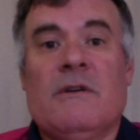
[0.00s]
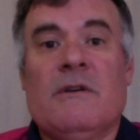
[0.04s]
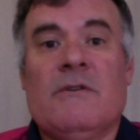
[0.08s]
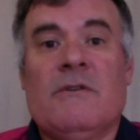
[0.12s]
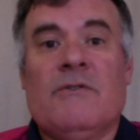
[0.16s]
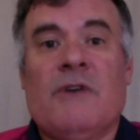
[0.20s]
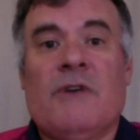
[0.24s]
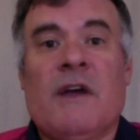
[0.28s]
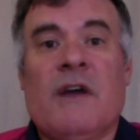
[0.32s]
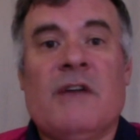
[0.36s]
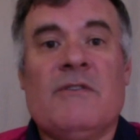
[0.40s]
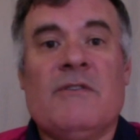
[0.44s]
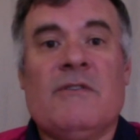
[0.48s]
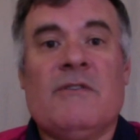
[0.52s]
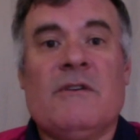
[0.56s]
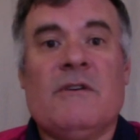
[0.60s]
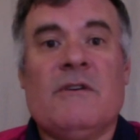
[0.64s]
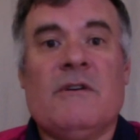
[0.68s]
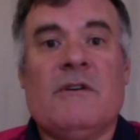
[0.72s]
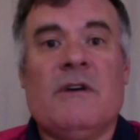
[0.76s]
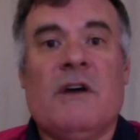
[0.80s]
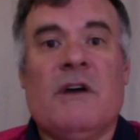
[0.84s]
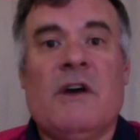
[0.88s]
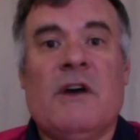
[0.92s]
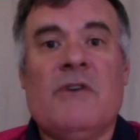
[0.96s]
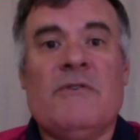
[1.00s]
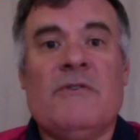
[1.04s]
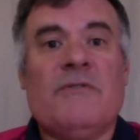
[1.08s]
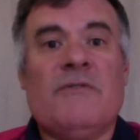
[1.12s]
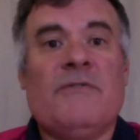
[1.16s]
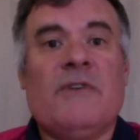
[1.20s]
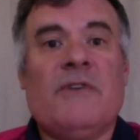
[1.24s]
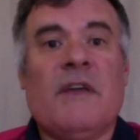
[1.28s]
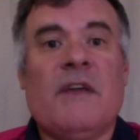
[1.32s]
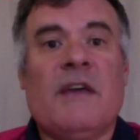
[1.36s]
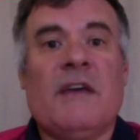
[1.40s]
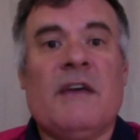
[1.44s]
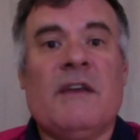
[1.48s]
trying to
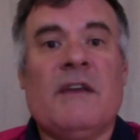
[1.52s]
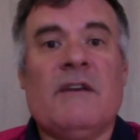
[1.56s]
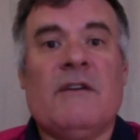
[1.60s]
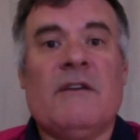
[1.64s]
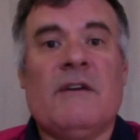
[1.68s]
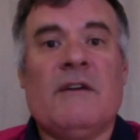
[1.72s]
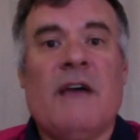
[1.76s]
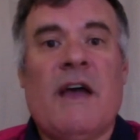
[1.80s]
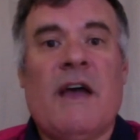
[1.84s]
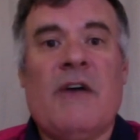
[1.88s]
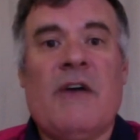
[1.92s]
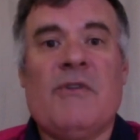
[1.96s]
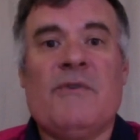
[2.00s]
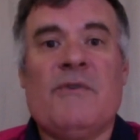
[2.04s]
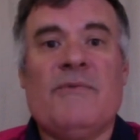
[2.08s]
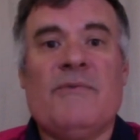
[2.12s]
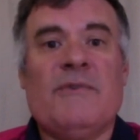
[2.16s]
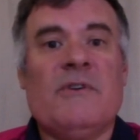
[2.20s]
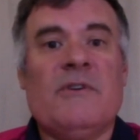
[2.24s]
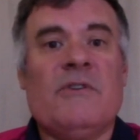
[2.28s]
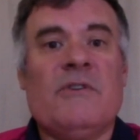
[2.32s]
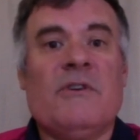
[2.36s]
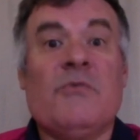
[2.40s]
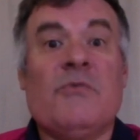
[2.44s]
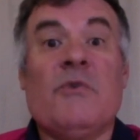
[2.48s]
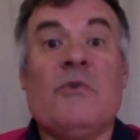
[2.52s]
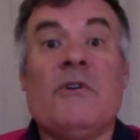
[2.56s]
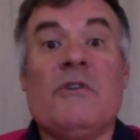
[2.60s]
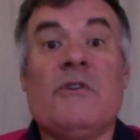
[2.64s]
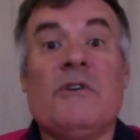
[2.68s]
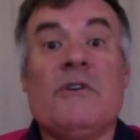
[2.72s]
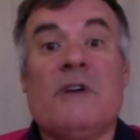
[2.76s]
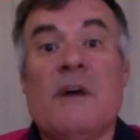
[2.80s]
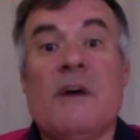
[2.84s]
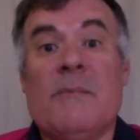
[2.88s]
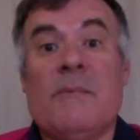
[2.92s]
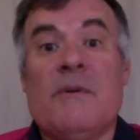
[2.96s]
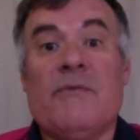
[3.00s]
understand how they're feeling, where they're
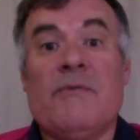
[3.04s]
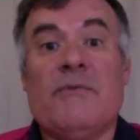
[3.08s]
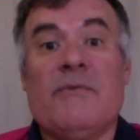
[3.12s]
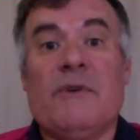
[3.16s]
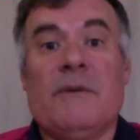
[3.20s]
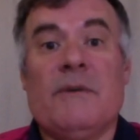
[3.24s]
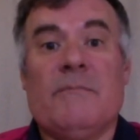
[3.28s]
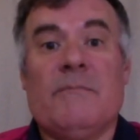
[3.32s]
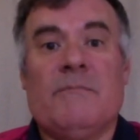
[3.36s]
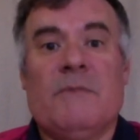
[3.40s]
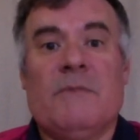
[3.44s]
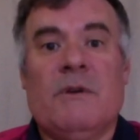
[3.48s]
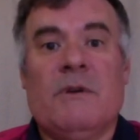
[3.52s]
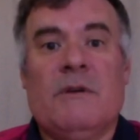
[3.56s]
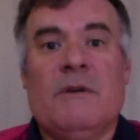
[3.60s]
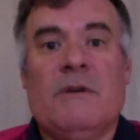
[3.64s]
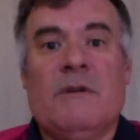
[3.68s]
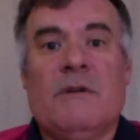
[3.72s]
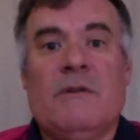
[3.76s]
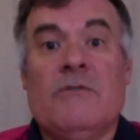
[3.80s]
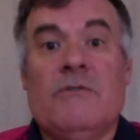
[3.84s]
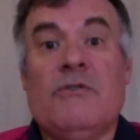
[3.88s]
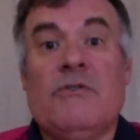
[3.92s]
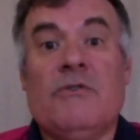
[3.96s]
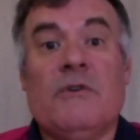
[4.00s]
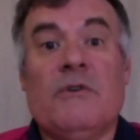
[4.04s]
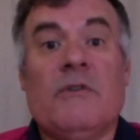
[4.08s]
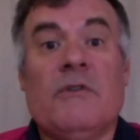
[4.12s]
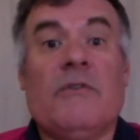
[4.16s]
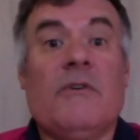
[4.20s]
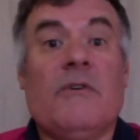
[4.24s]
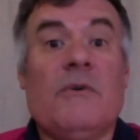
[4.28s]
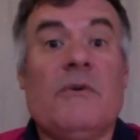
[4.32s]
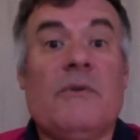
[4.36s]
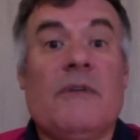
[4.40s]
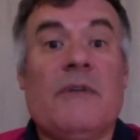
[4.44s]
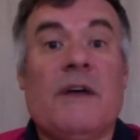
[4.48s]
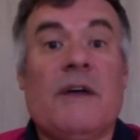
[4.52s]
coming from, and doing
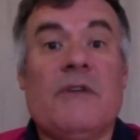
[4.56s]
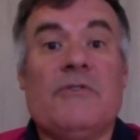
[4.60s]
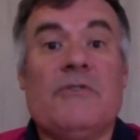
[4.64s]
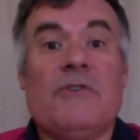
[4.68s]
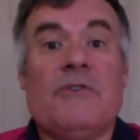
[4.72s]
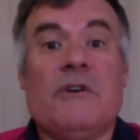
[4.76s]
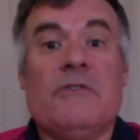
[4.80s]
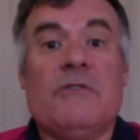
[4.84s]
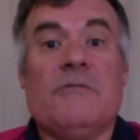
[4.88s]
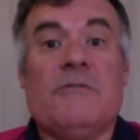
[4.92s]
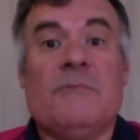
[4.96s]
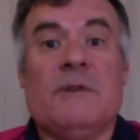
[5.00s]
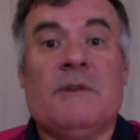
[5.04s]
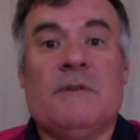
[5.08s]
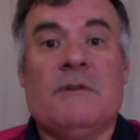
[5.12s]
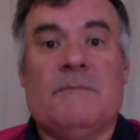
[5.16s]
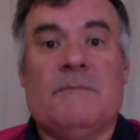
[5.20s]
so without judgment.